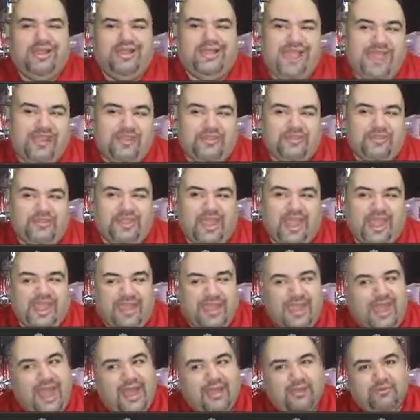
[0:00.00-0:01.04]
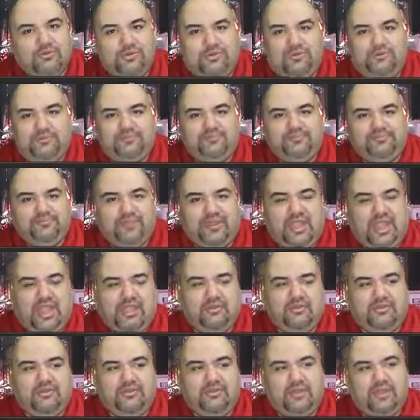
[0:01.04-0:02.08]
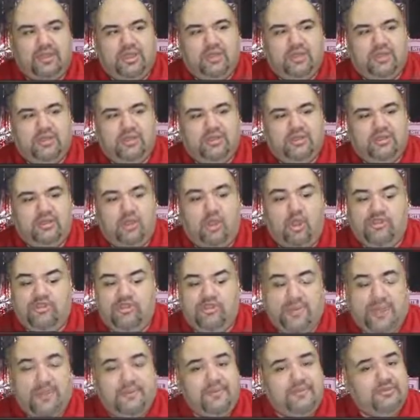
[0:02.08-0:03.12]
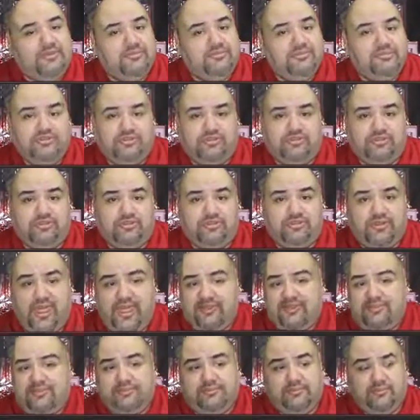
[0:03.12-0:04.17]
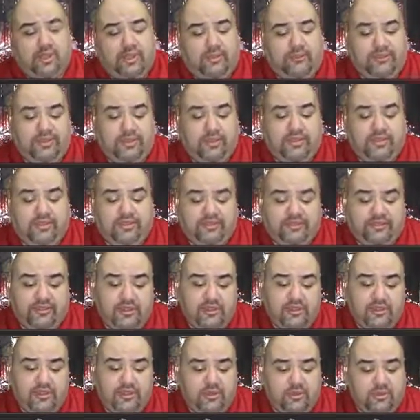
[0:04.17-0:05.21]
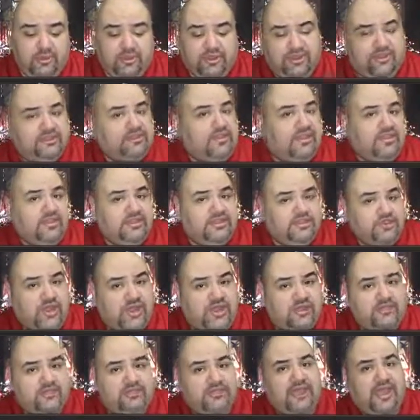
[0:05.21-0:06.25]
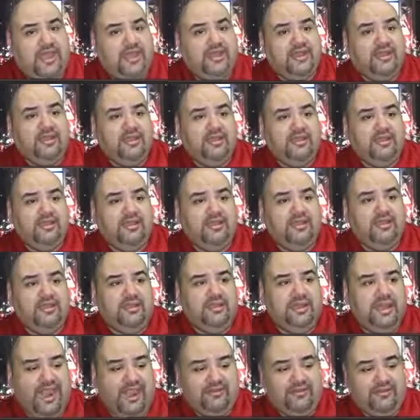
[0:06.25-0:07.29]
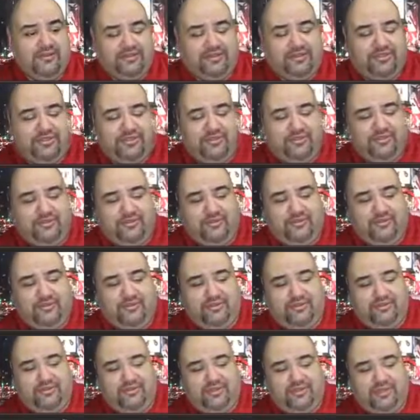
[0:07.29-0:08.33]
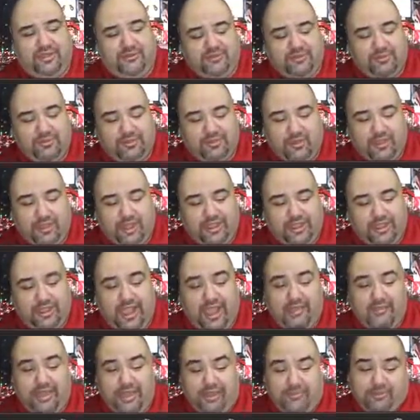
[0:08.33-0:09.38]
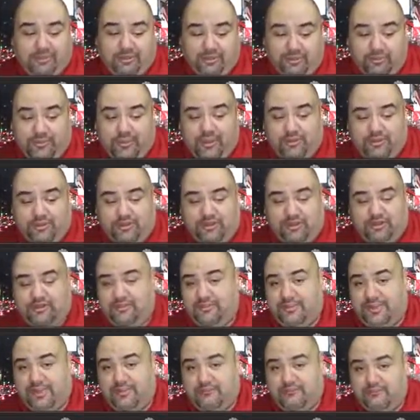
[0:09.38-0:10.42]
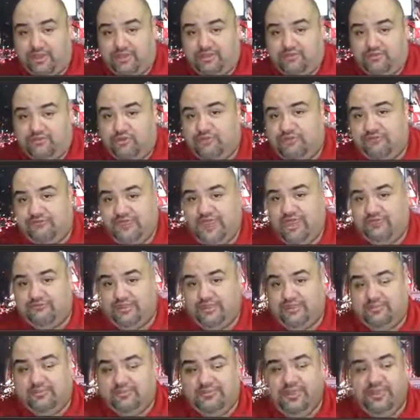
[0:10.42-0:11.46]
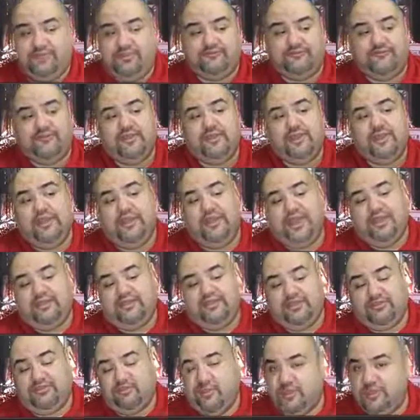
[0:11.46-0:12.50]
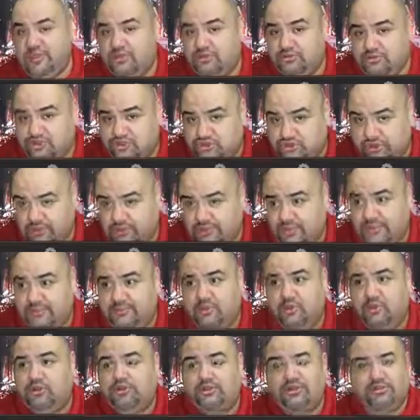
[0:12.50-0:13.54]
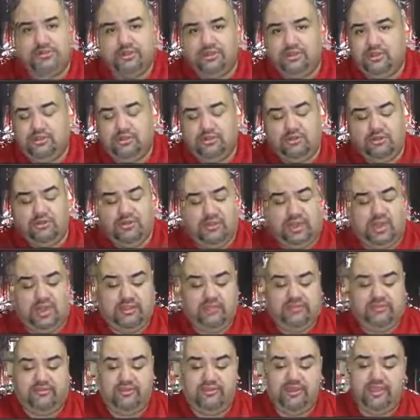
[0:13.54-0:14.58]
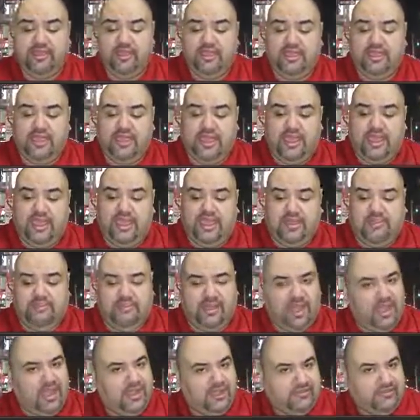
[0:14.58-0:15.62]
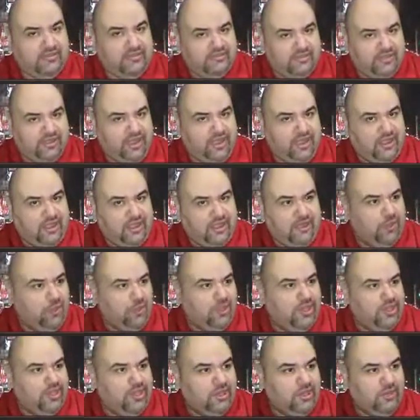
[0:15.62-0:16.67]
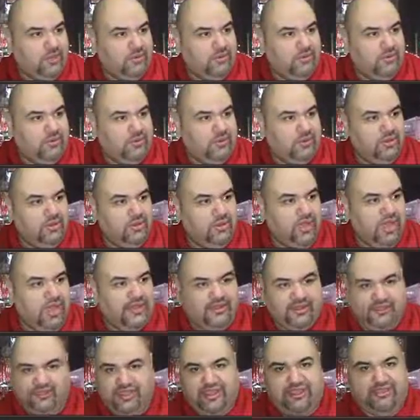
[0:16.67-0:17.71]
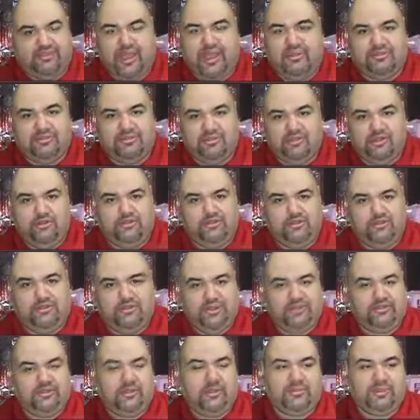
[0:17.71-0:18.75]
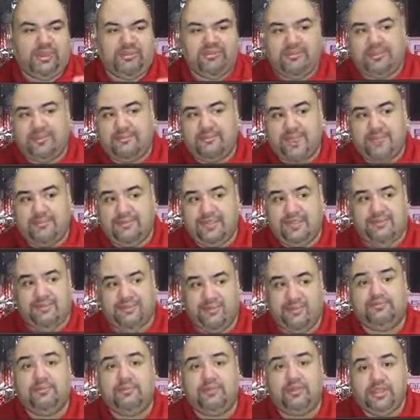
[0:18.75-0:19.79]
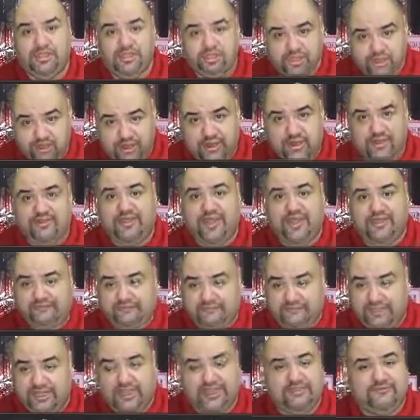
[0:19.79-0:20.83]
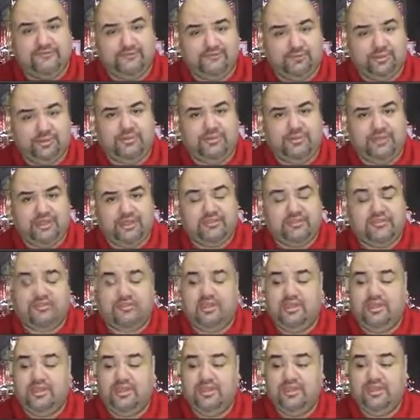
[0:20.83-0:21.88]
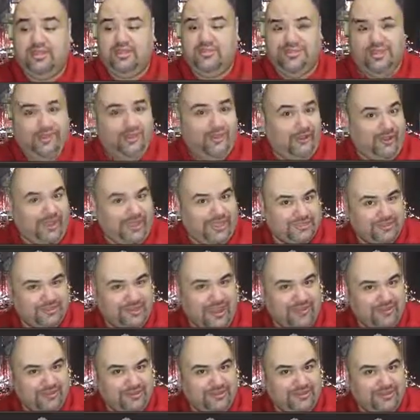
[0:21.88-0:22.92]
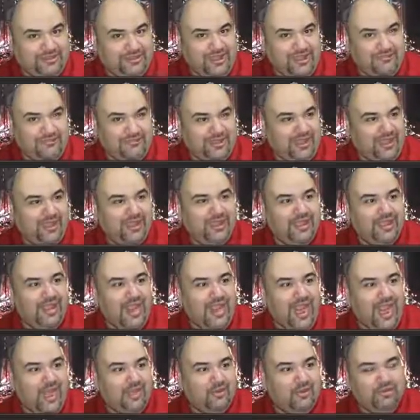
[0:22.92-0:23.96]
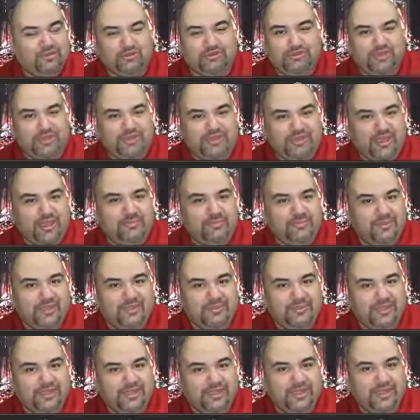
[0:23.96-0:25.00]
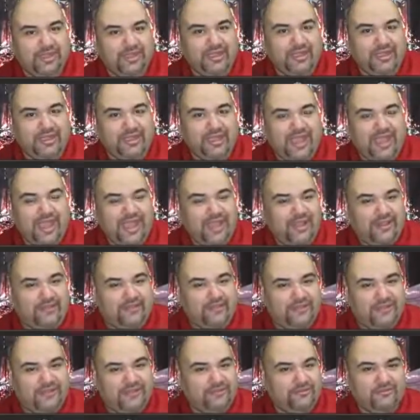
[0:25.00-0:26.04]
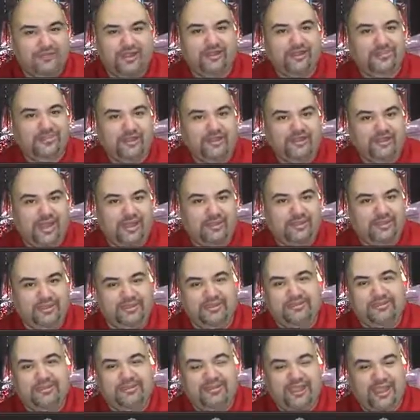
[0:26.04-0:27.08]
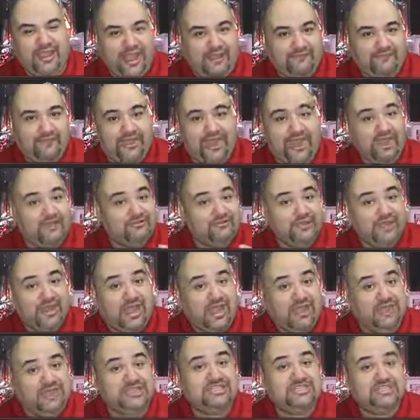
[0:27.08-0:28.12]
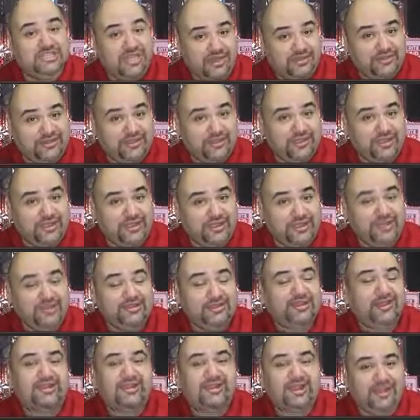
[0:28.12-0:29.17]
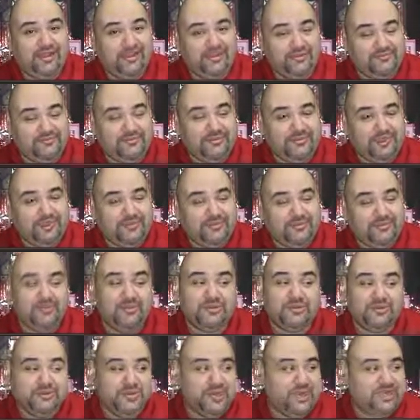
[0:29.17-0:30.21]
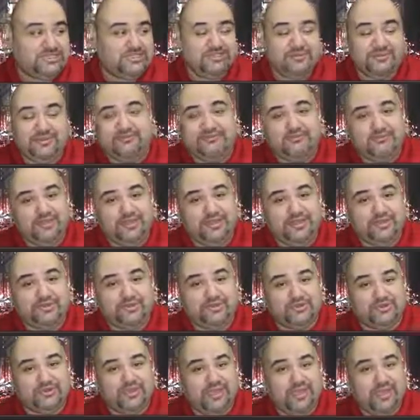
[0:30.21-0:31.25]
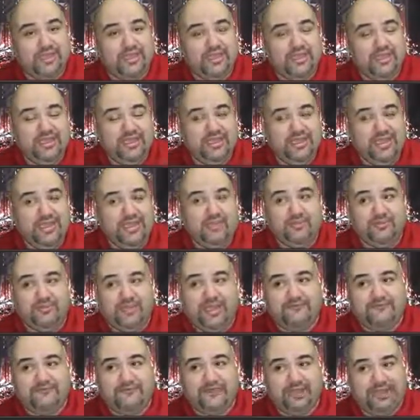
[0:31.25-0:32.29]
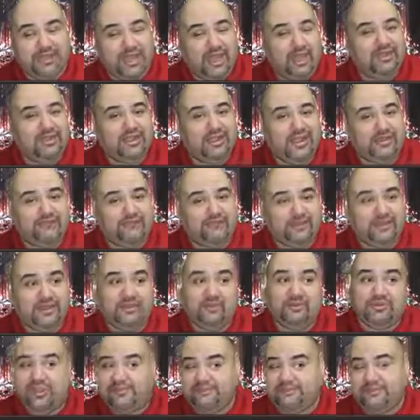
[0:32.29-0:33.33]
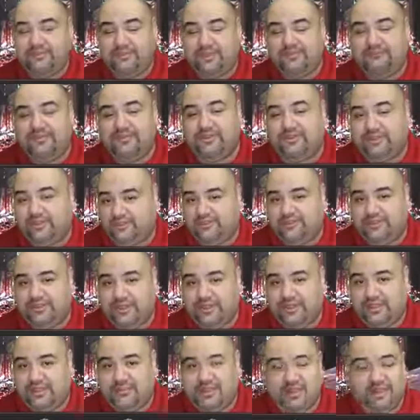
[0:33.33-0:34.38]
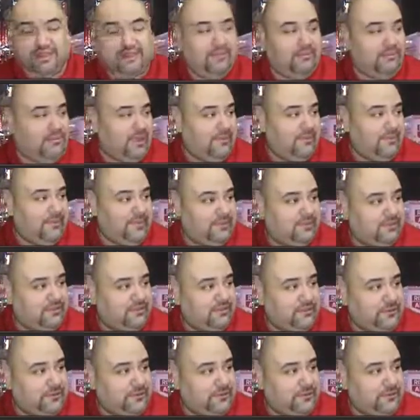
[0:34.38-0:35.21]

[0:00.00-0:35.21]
Gareth dying, I don't know. Or there might be some truce at some point, because we did see in the trailer that Gareth seems to be talking, I'm assuming he's talking to somebody in Rick's group, if not Rick himself, and says, what, you don't trust me anymore, or something along those lines. And behind him, there's like a window, and there's like zombies all over the place. So I'm guessing that maybe at some point during that flee from Terminus, they all get trapped in the same like house or in the same building, and they're surrounded by zombies, and they have to kind of rely on each other to get out of the predicament, which would actually be pretty interesting It would make for a lot of conflict. It would definitely make for good storytelling, in my opinion.